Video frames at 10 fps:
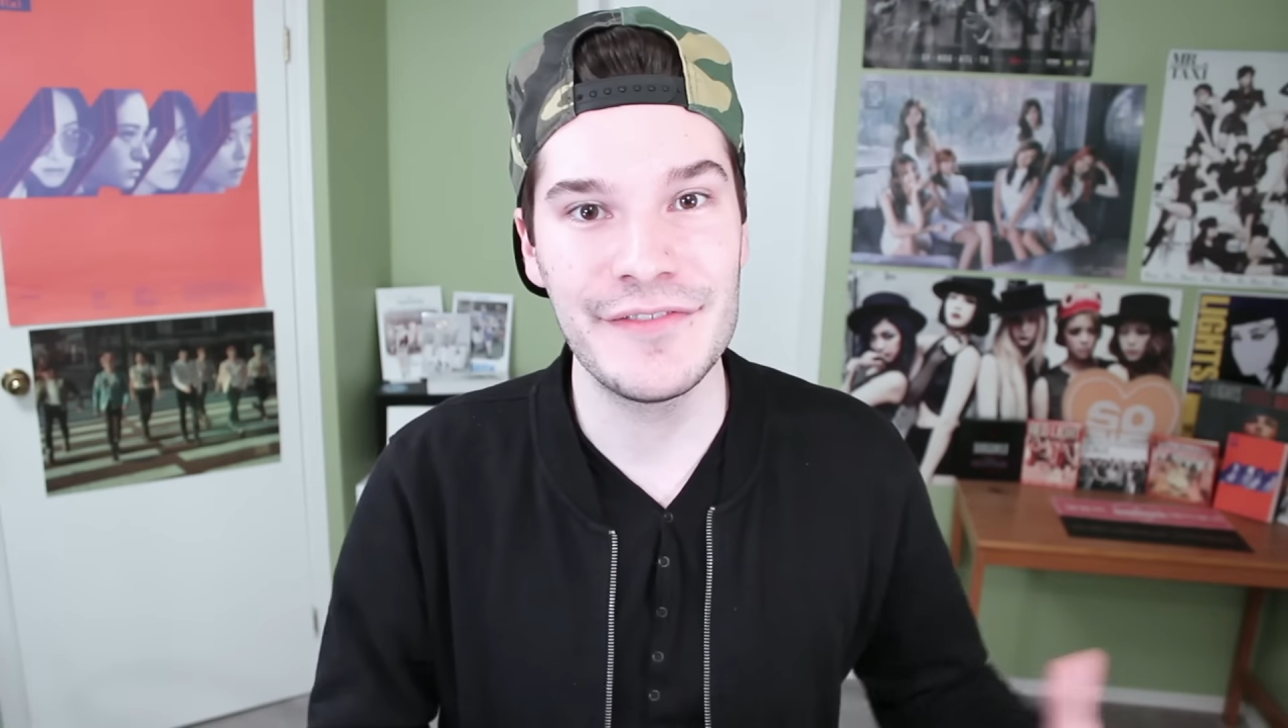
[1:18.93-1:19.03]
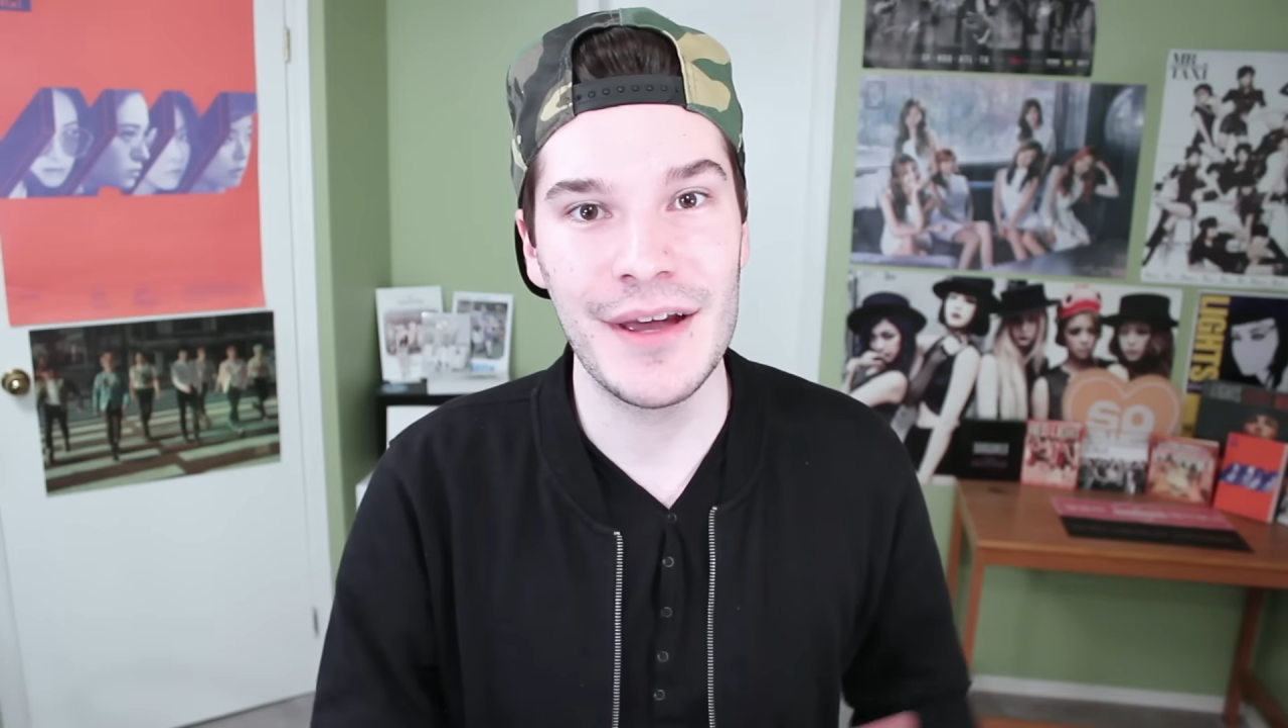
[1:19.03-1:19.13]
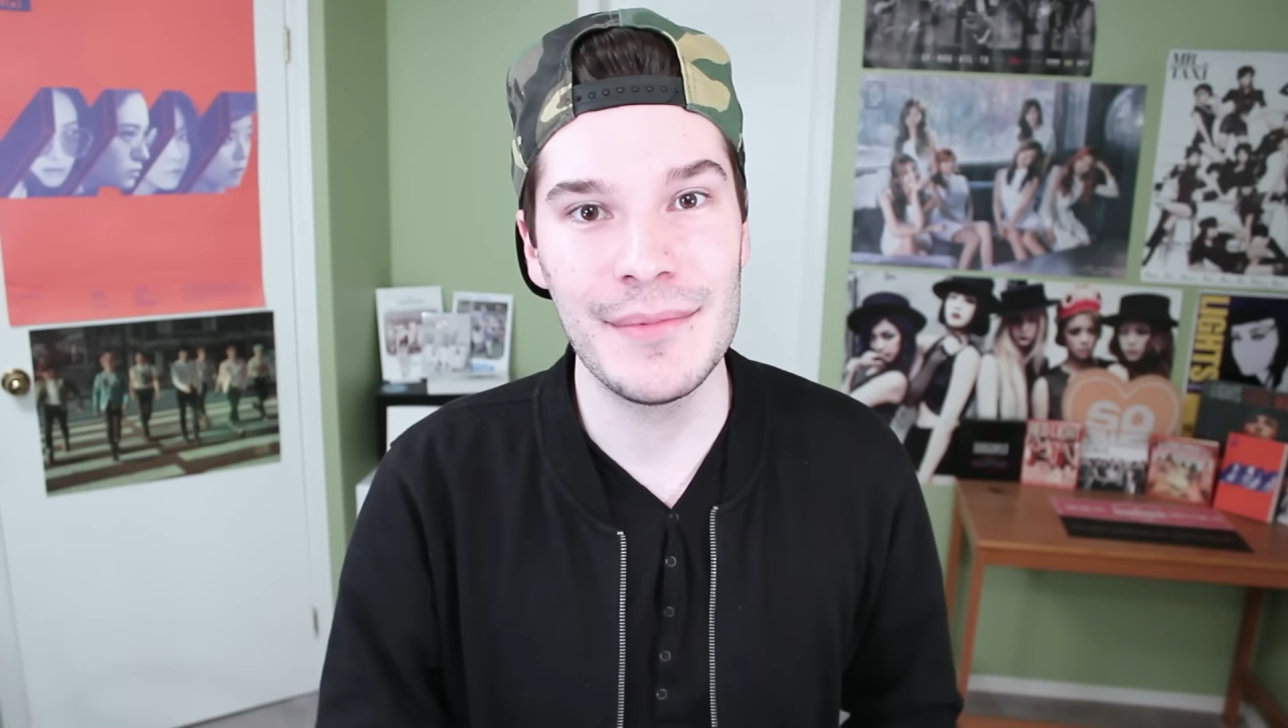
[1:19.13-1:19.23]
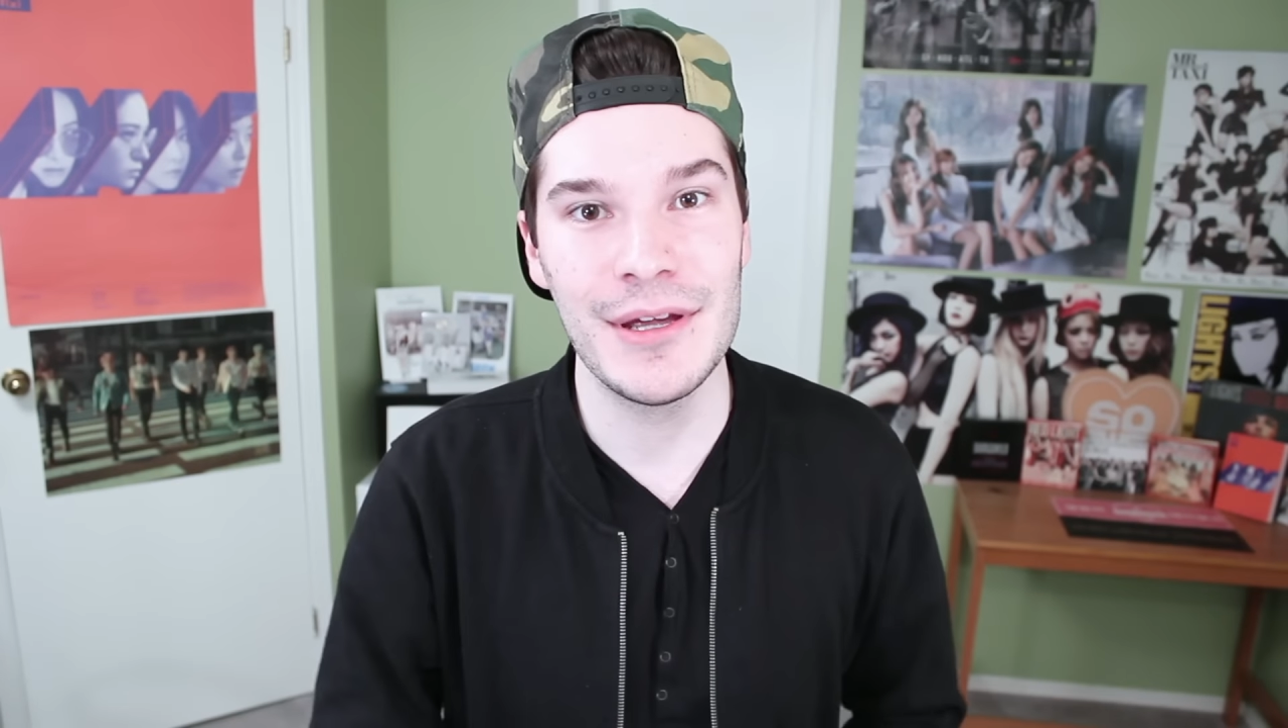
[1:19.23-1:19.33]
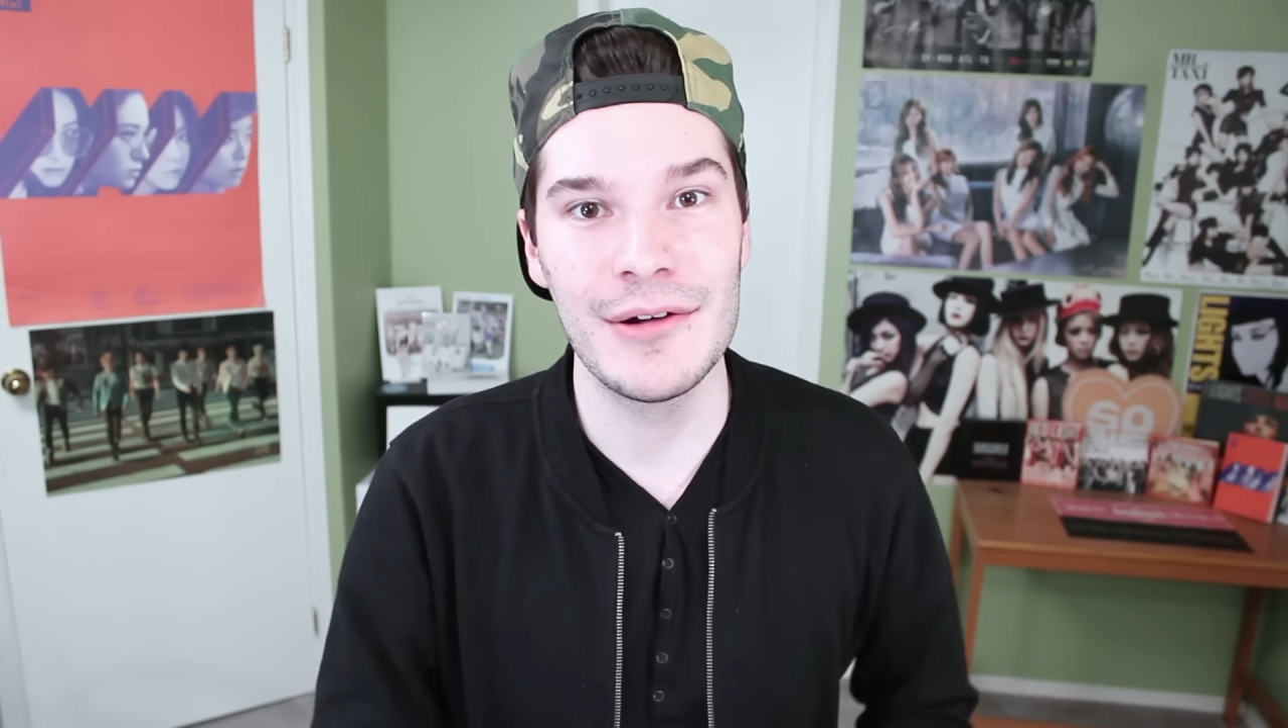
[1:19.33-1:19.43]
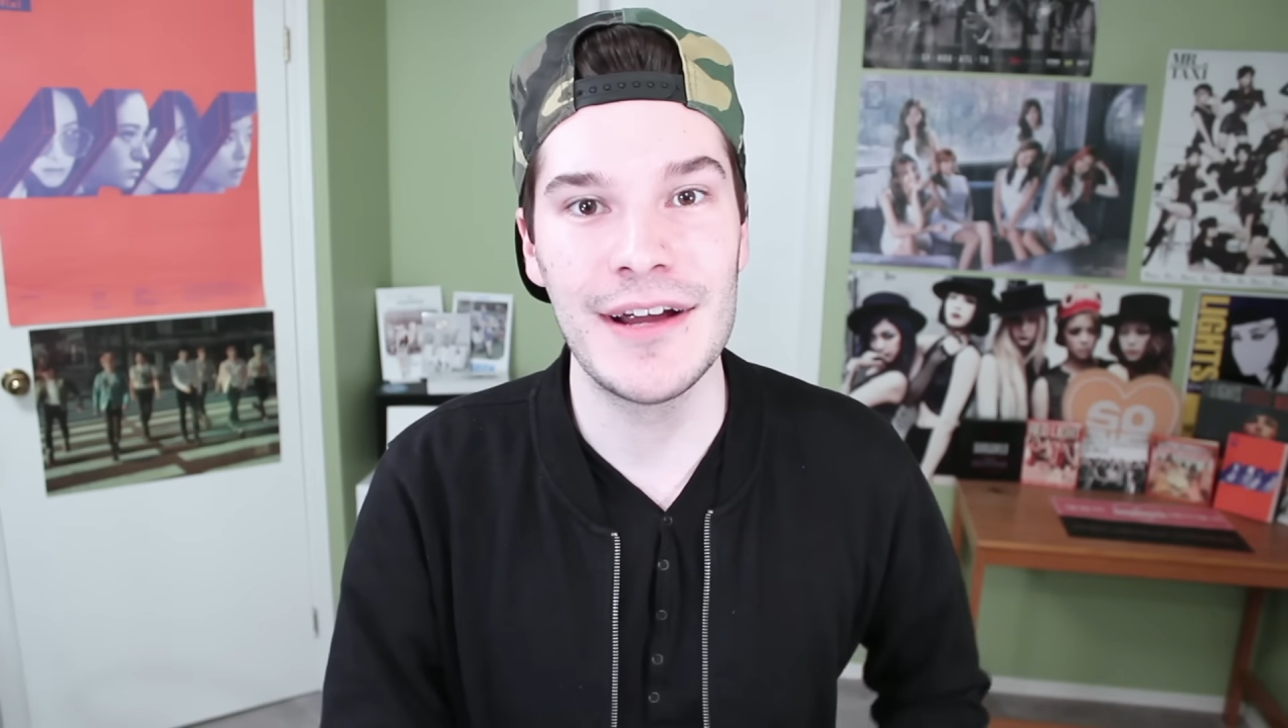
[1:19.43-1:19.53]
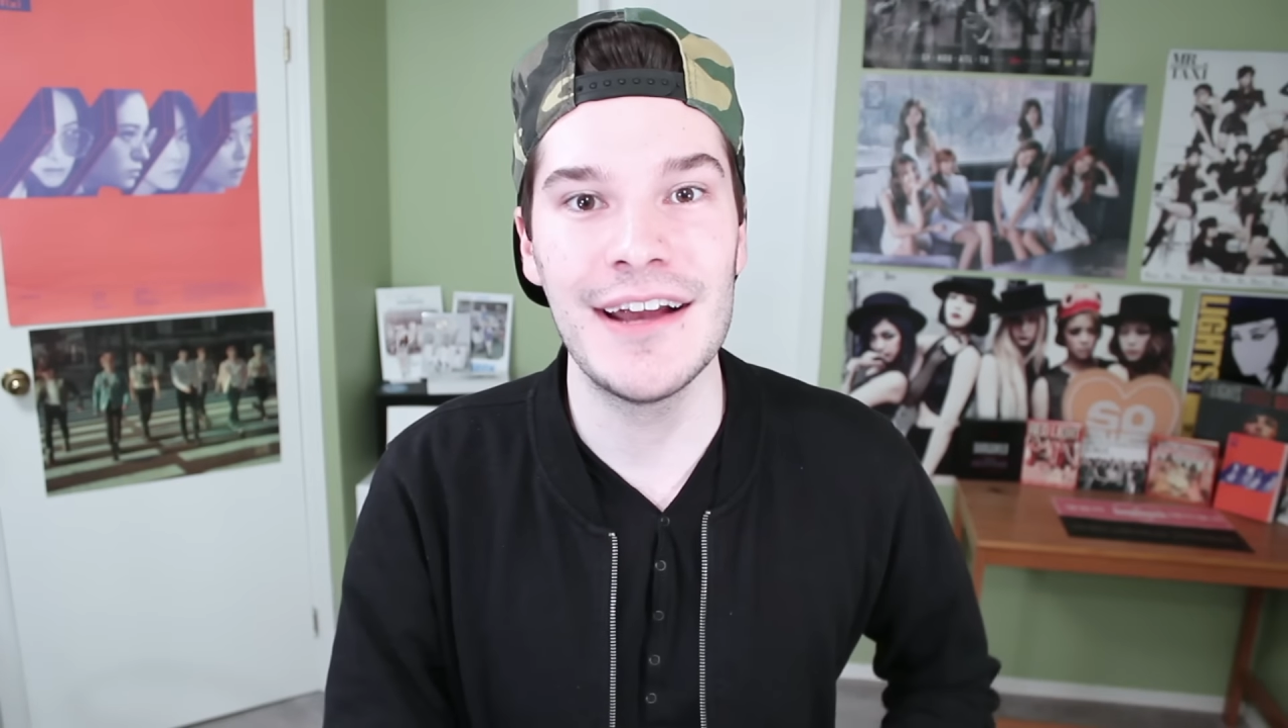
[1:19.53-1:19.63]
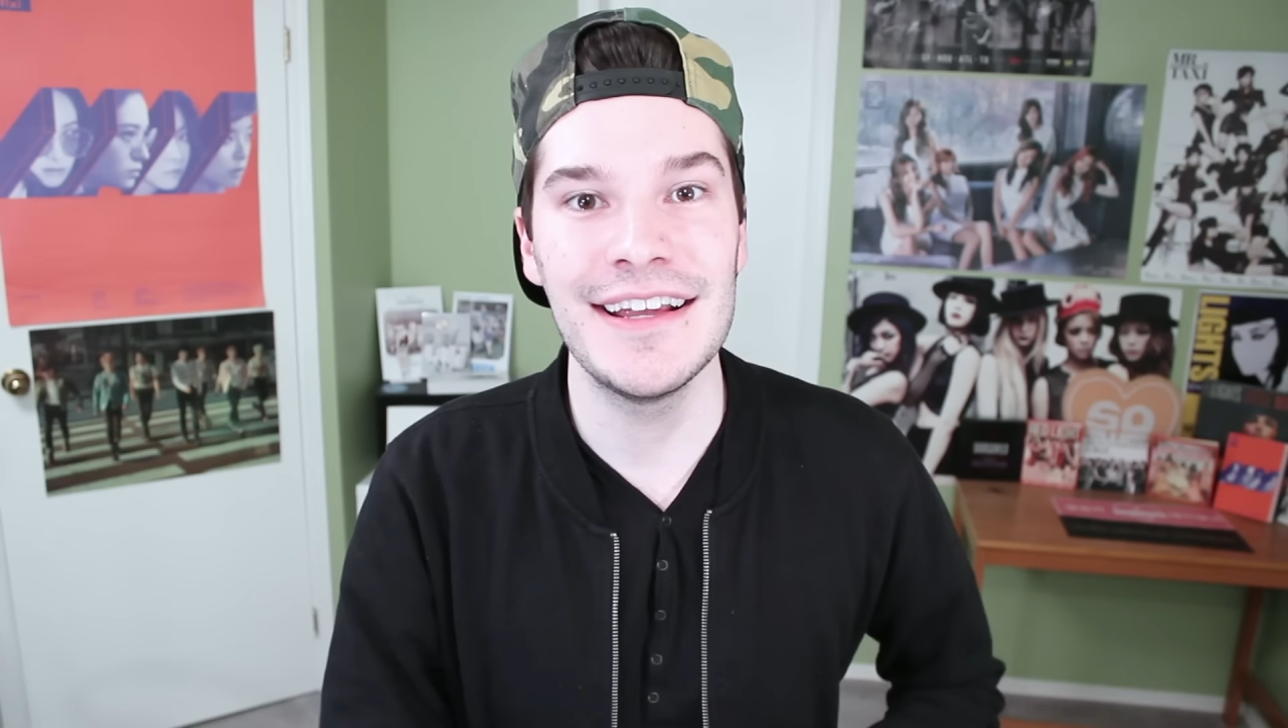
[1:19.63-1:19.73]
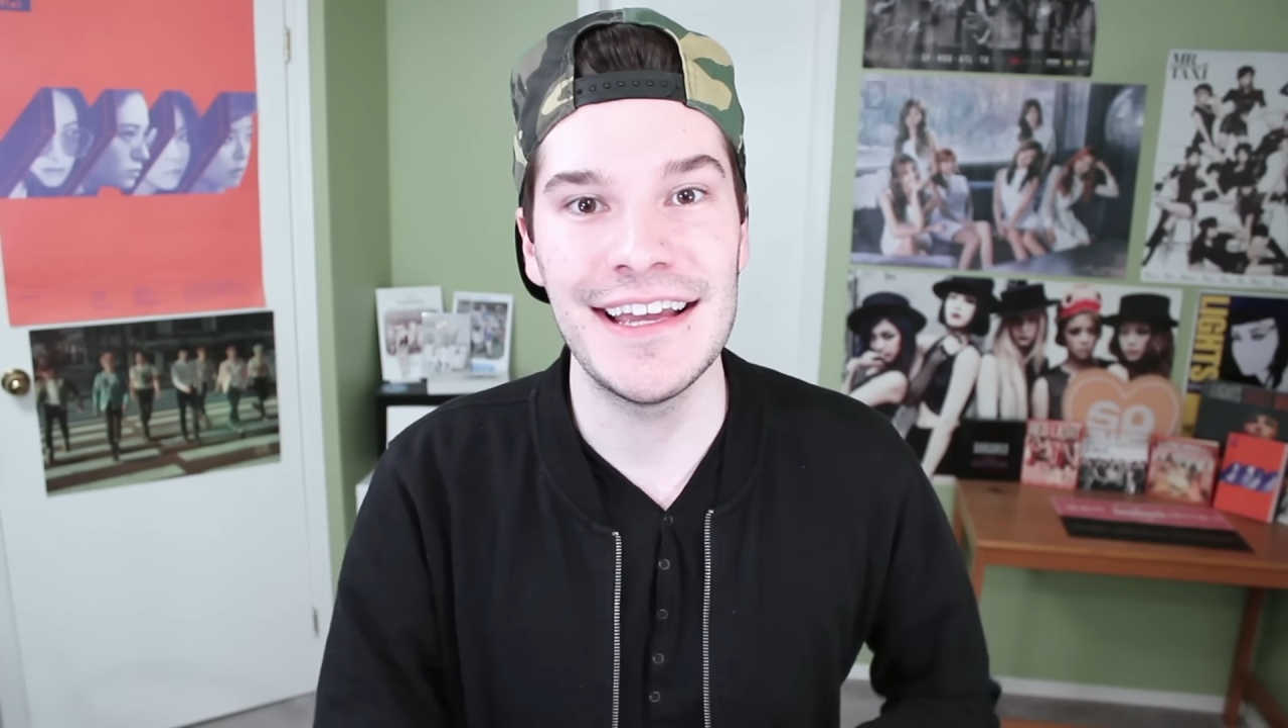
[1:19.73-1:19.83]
February